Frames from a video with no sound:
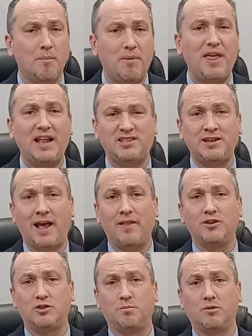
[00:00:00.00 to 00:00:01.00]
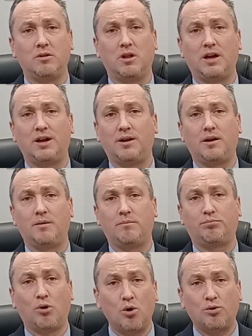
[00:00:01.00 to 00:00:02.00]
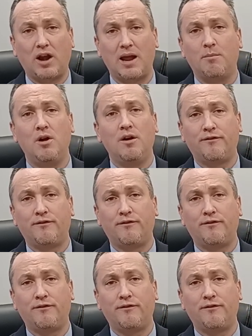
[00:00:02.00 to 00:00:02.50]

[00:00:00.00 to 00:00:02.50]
but that's an eligible program